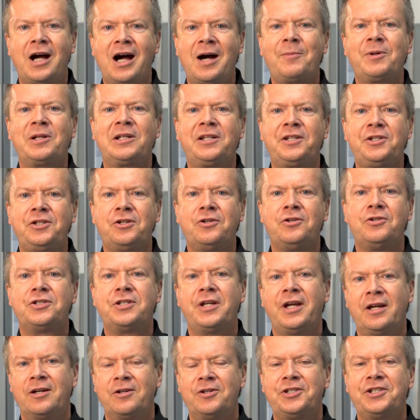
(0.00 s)
commonly
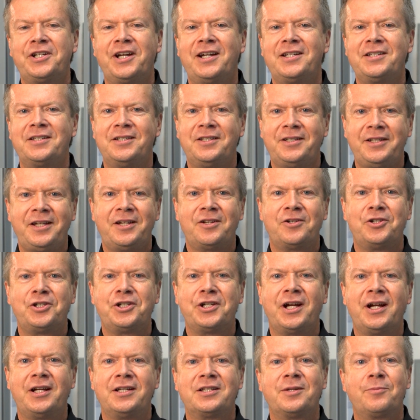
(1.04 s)
used to energize and
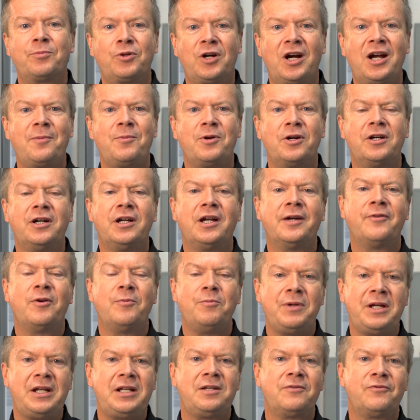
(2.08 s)
de-energize the primary of
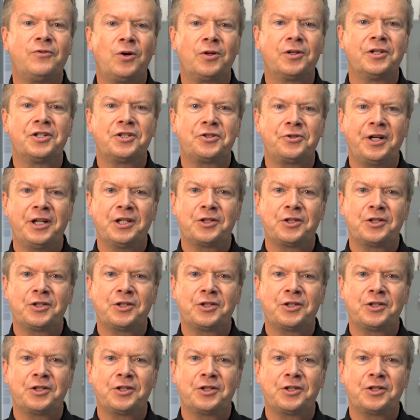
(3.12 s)
a medium voltage